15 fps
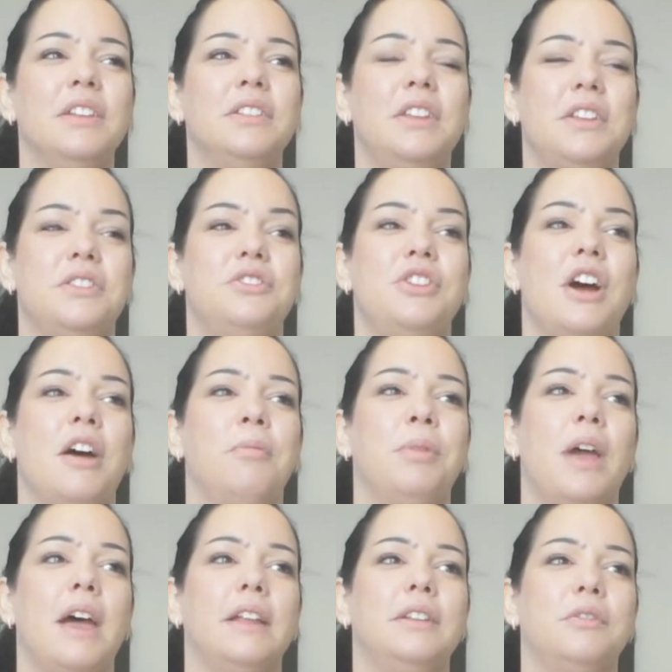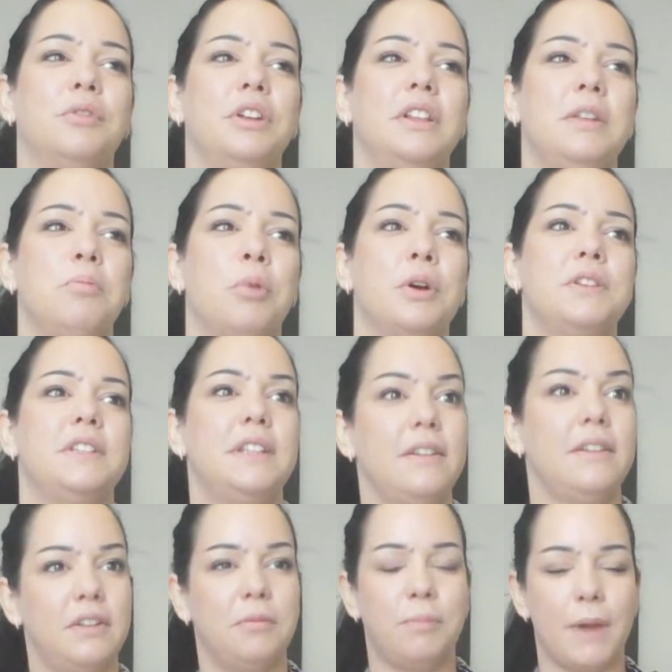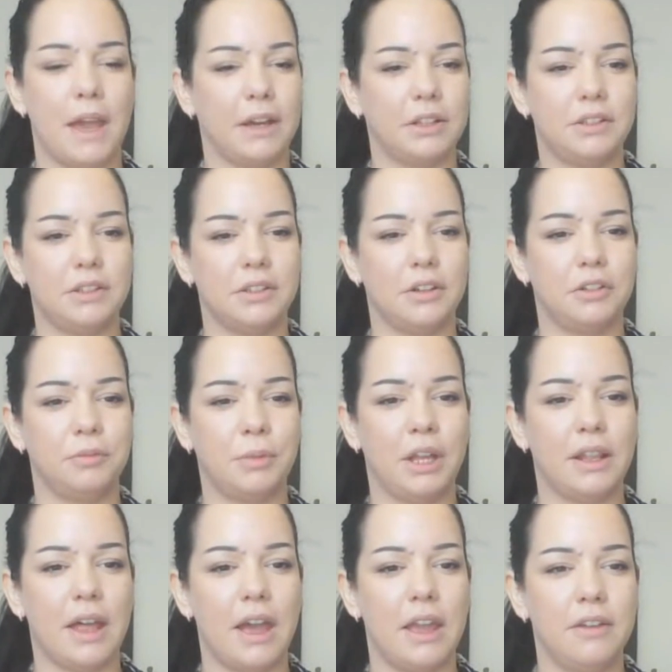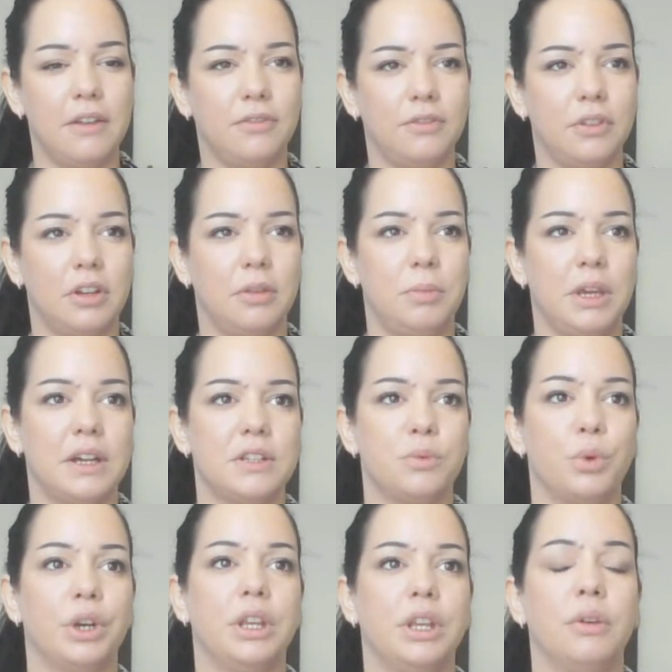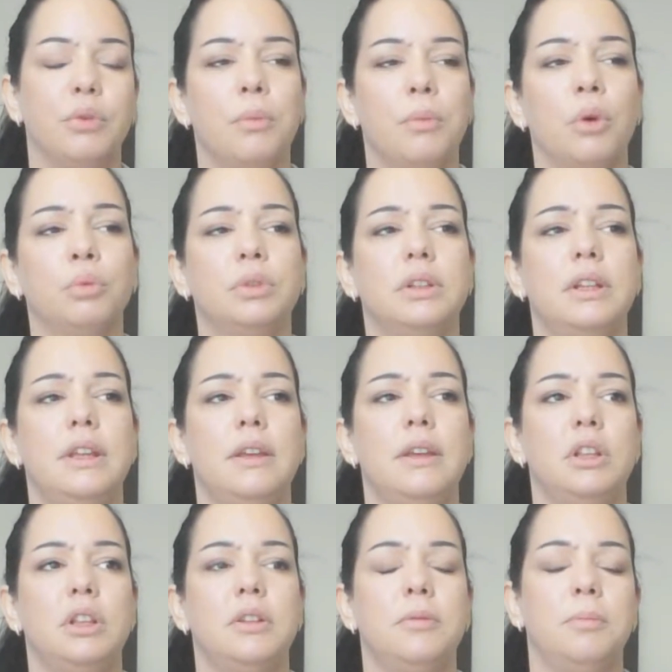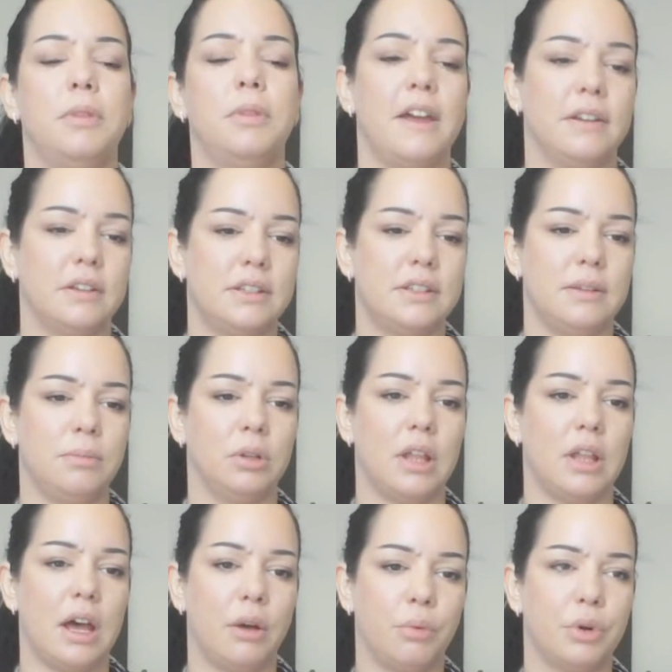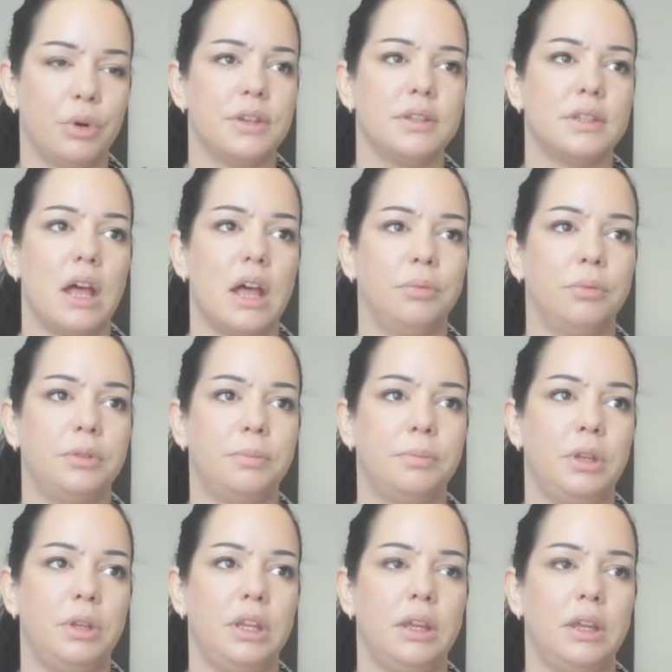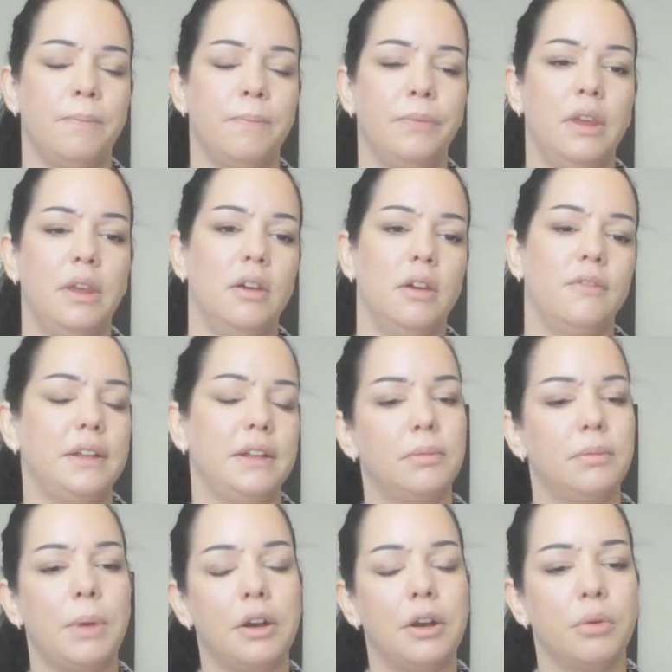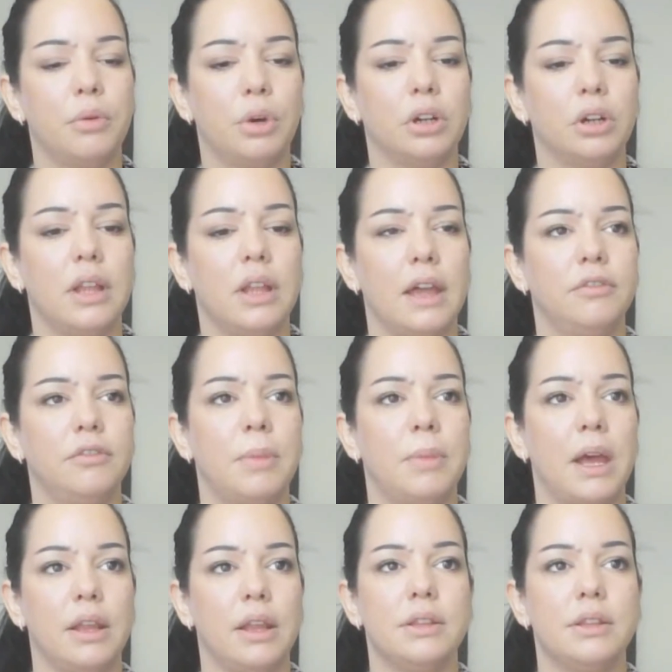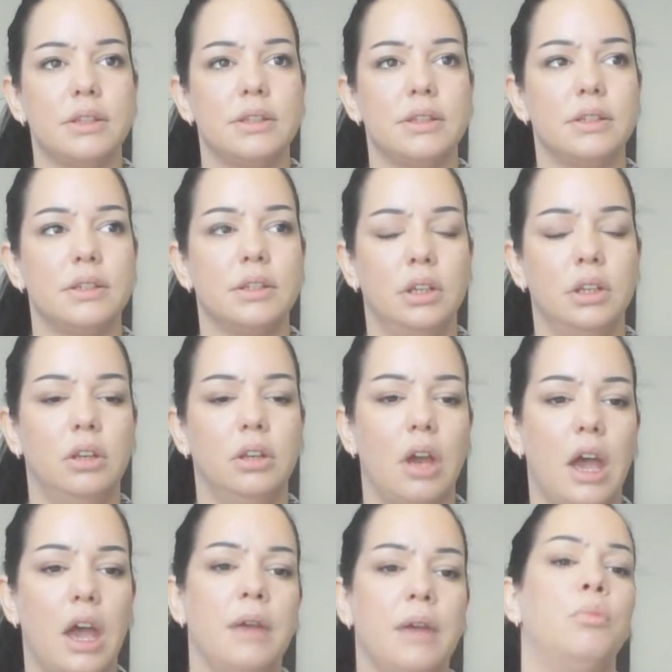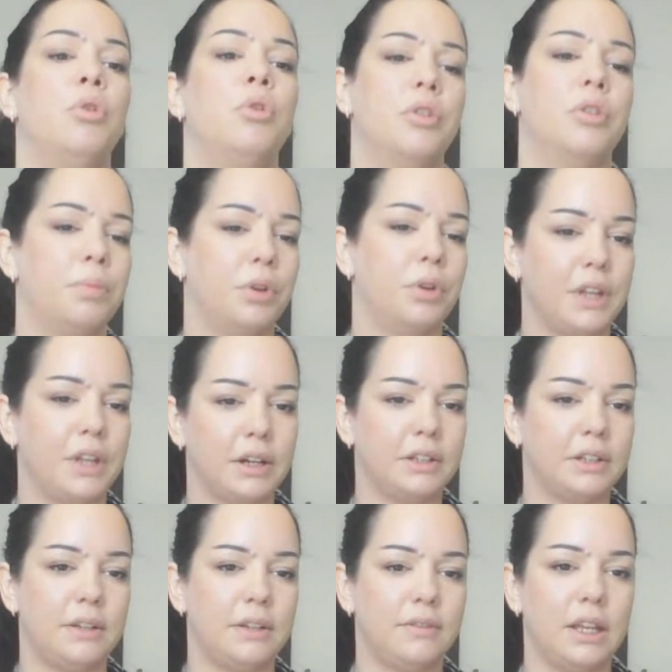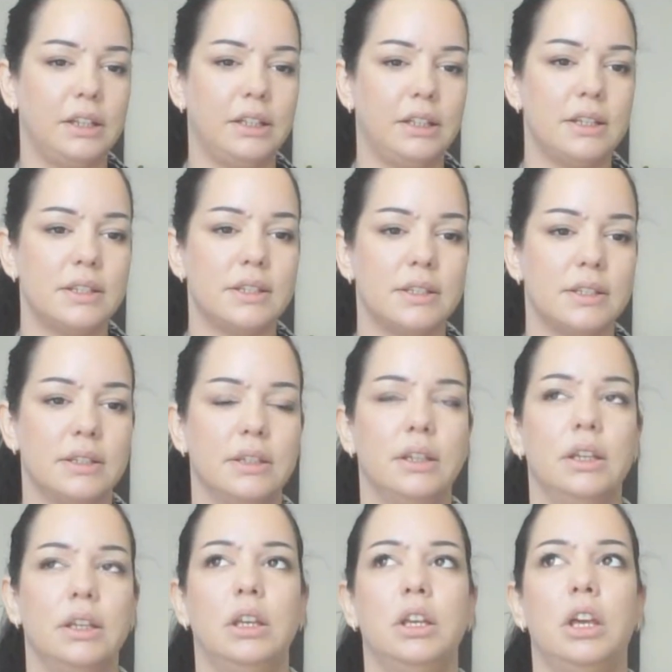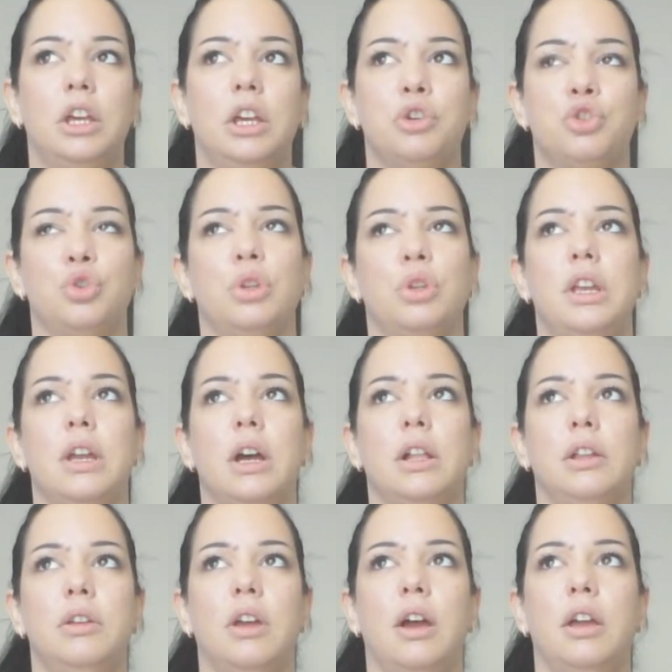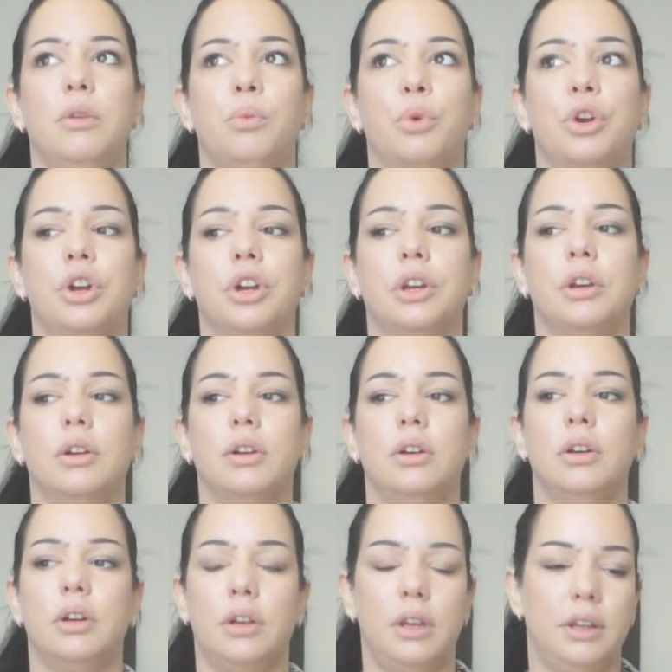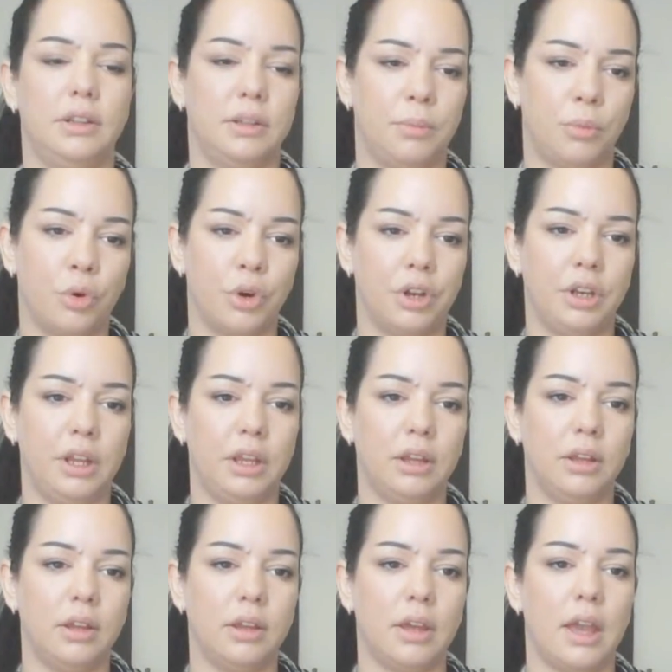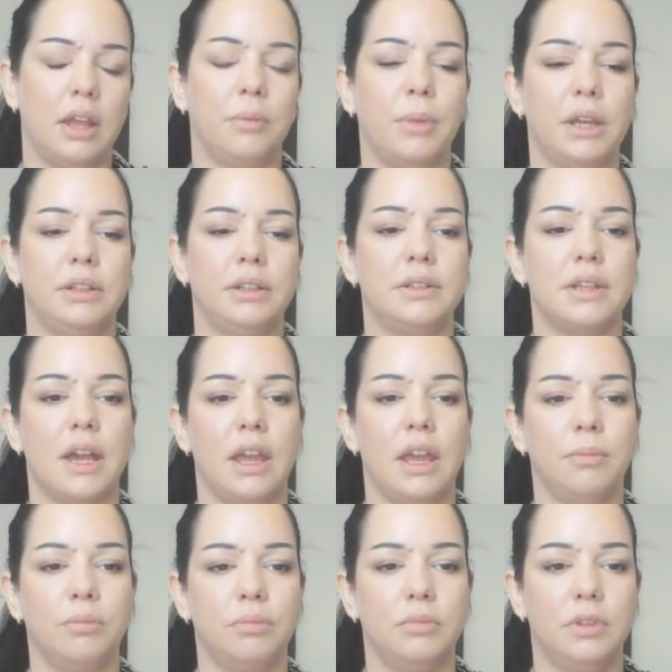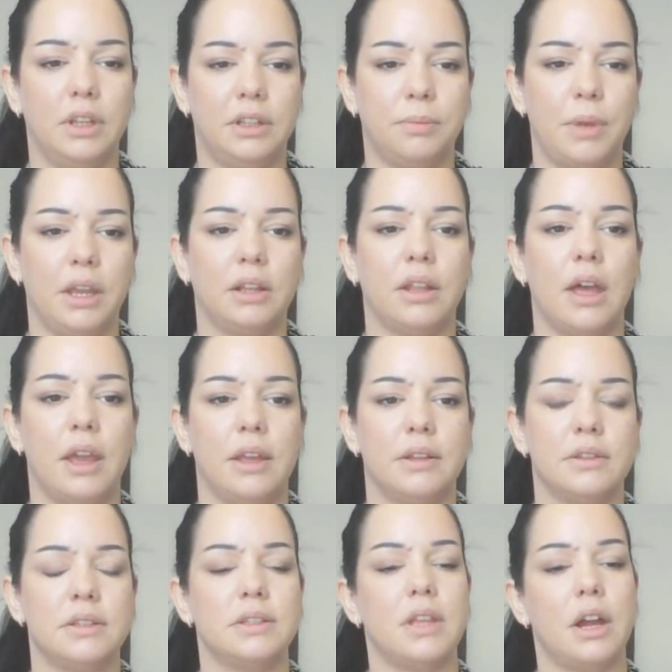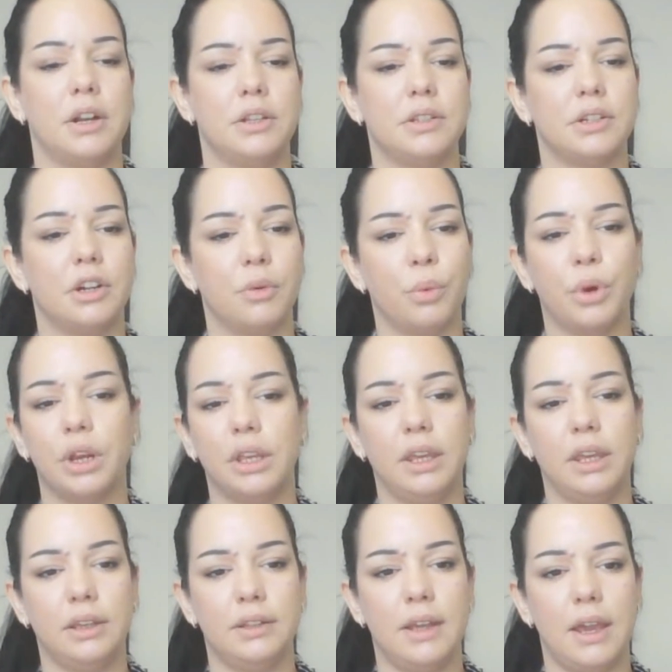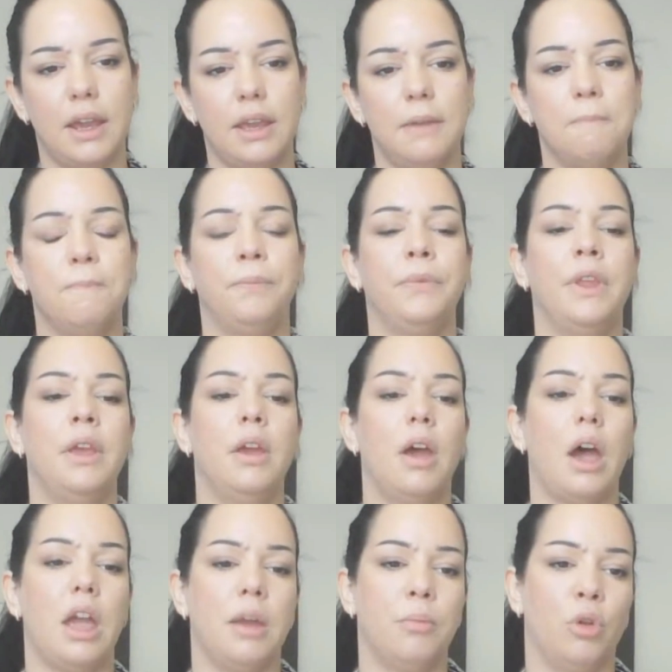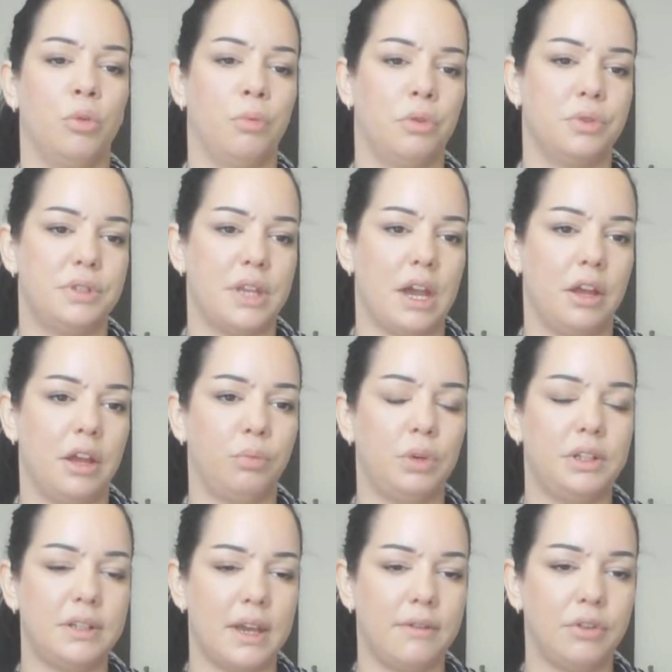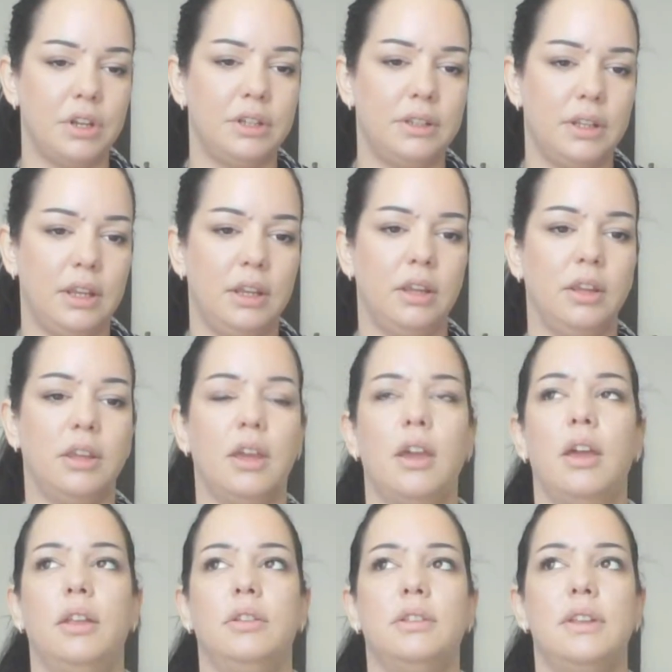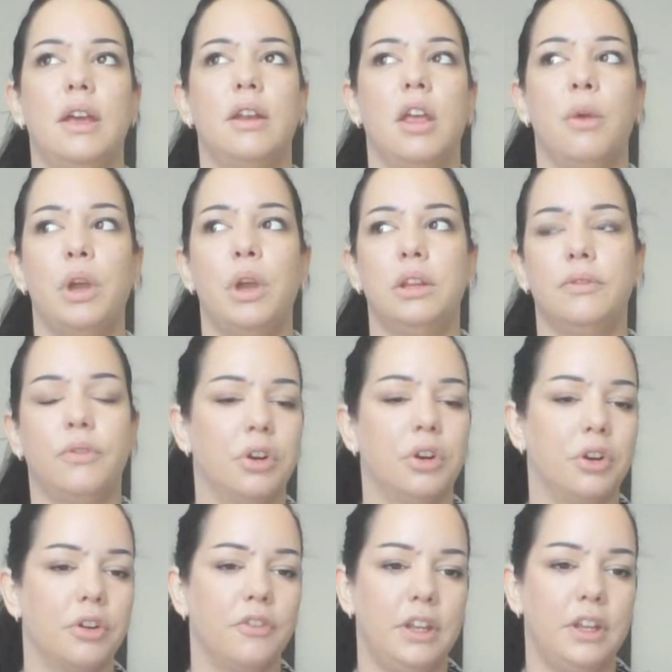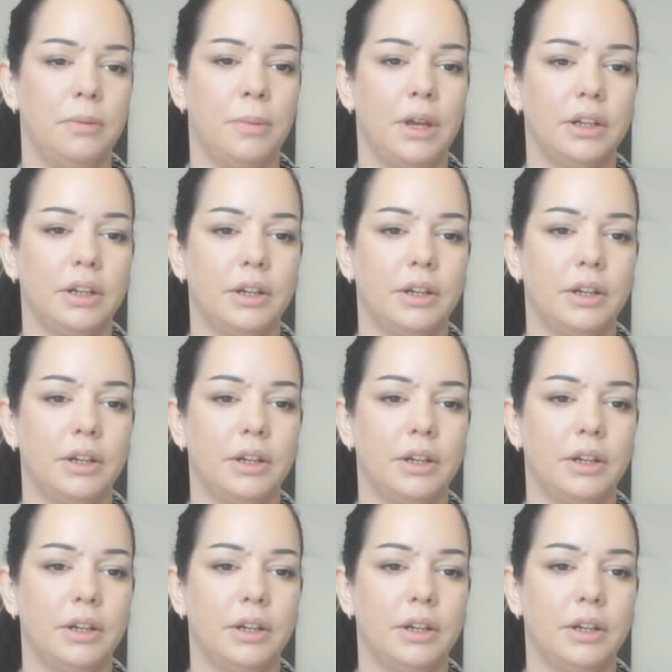The job had a really positive impact on my life because working remotely with flexible hours helped me find a better work-life balance. I am more productive like this. Usually, I work in the morning, and by the time that my client starts her working day, I am almost done with everything, and then I wait for her feedback.